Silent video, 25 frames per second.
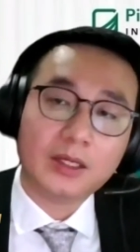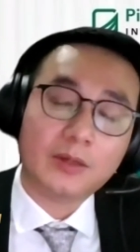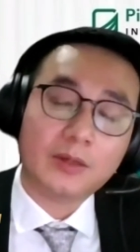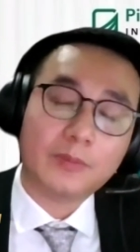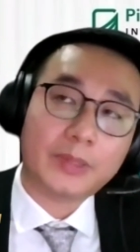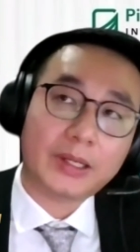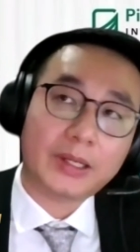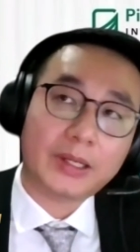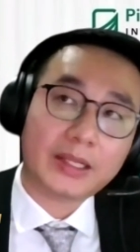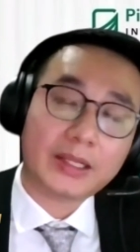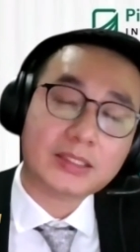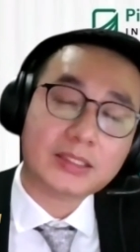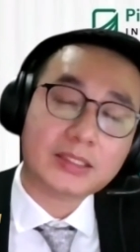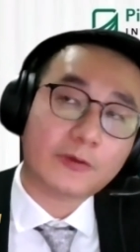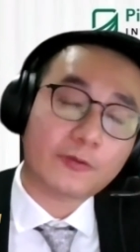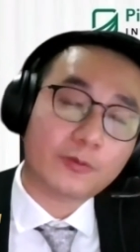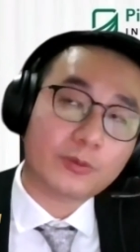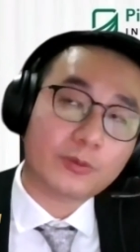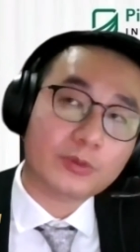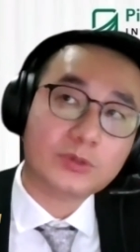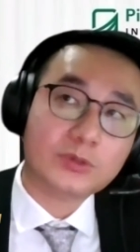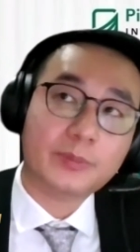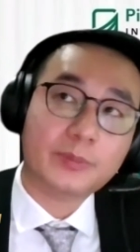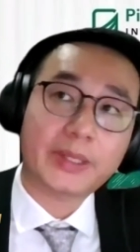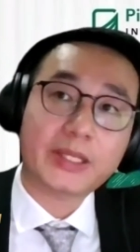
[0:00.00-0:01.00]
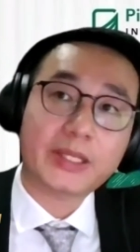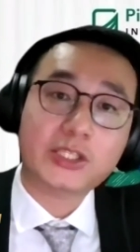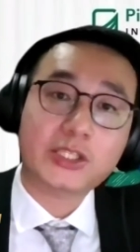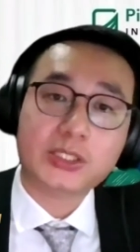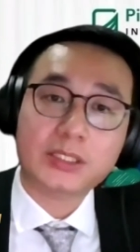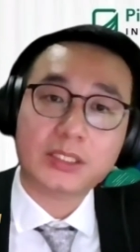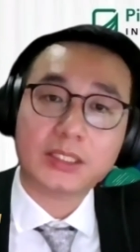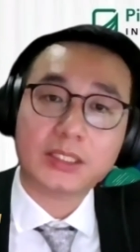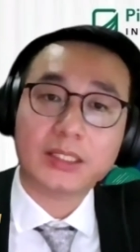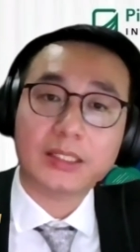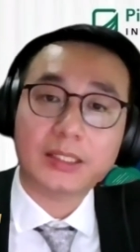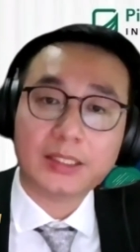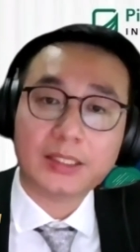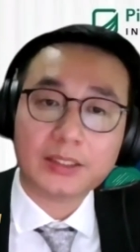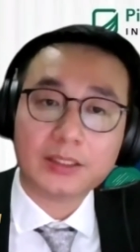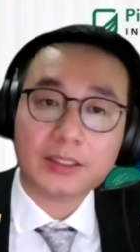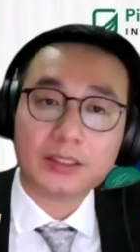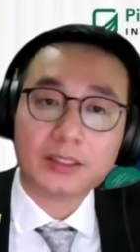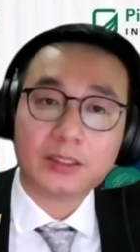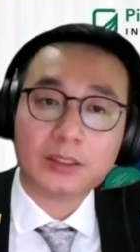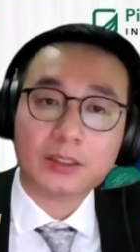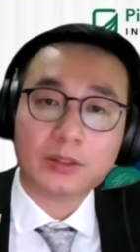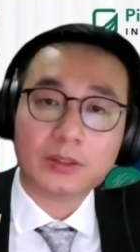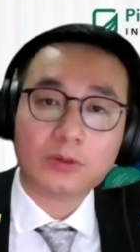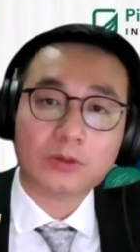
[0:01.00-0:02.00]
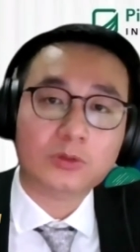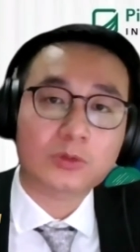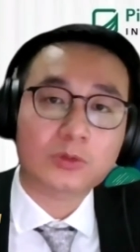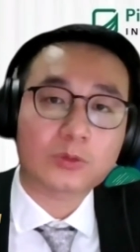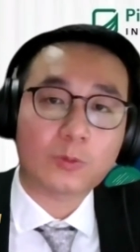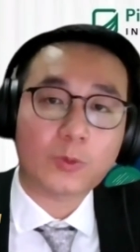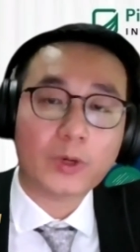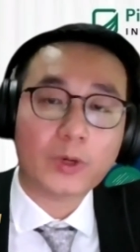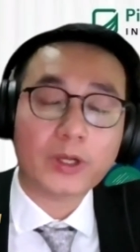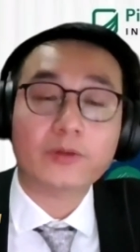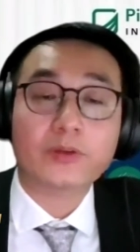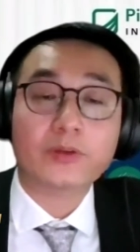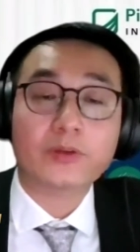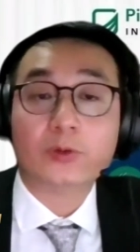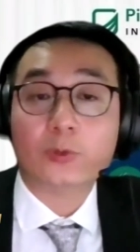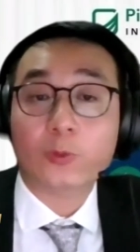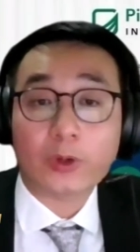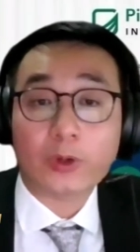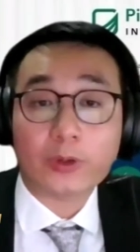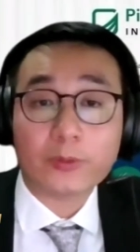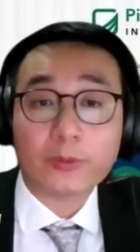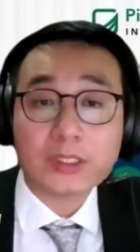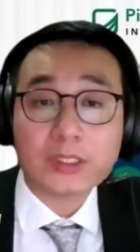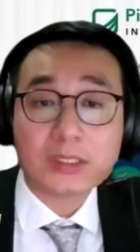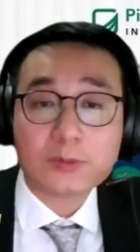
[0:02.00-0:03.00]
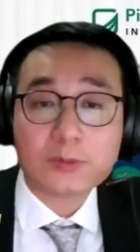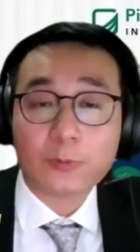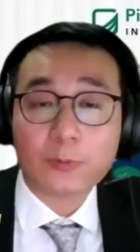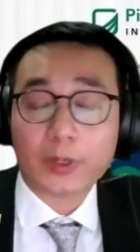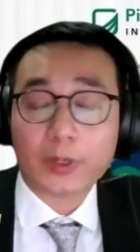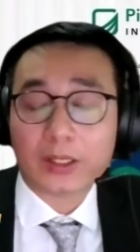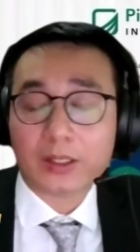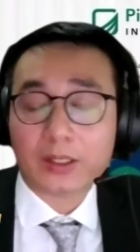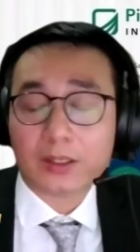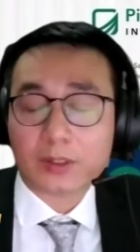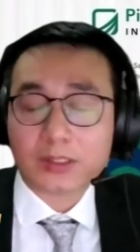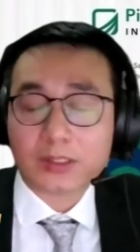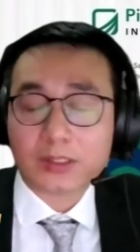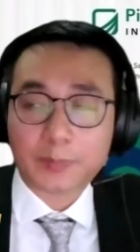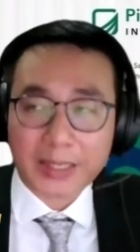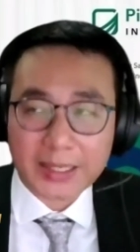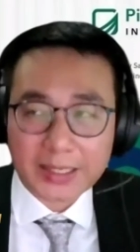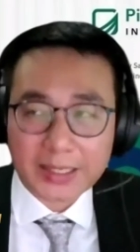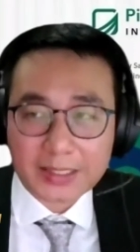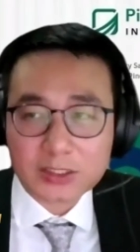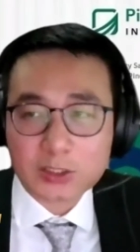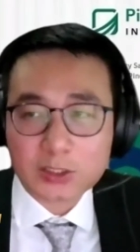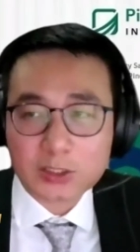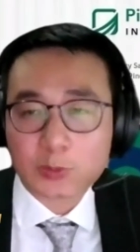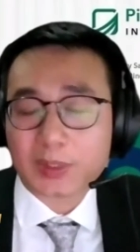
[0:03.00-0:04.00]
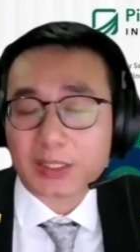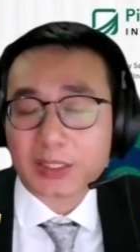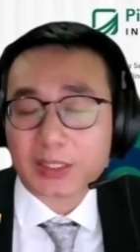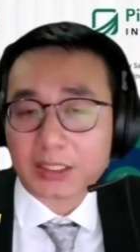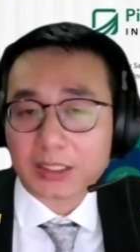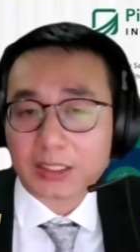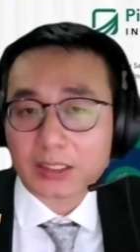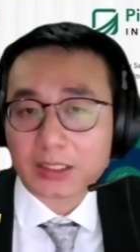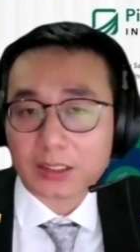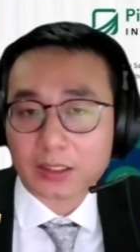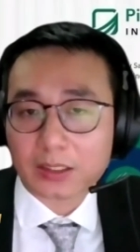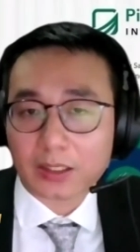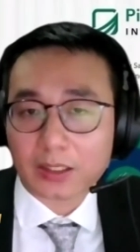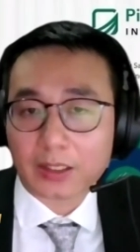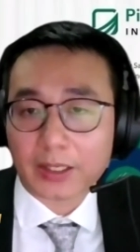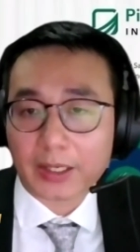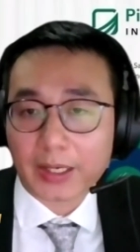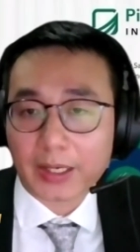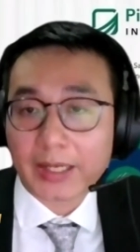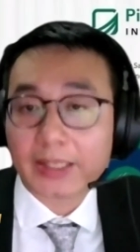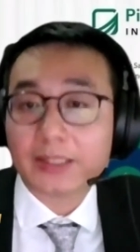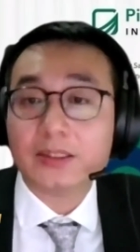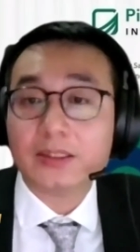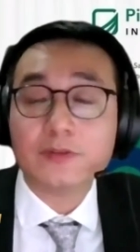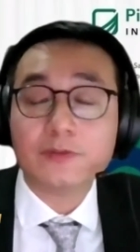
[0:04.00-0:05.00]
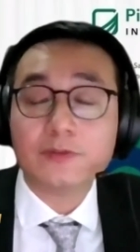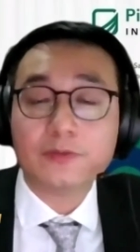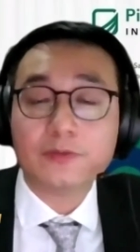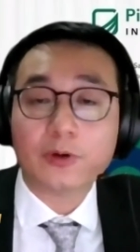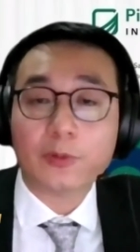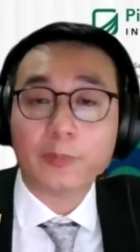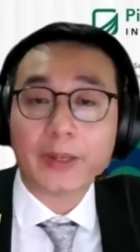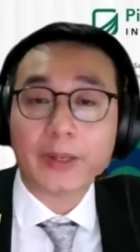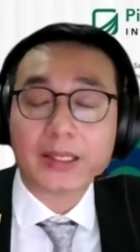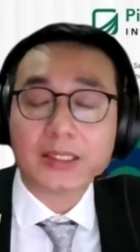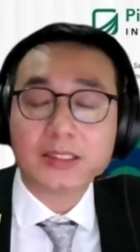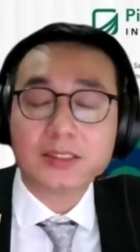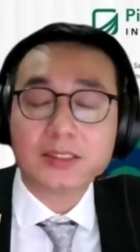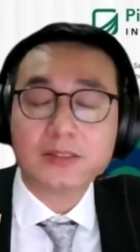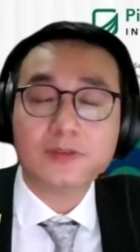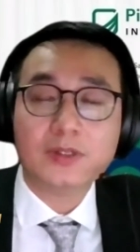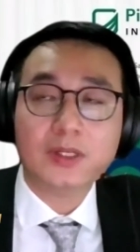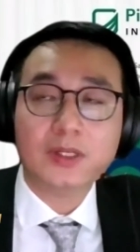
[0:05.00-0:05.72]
But as I've also mentioned earlier to one of the queries, whether it pays to be active or passive,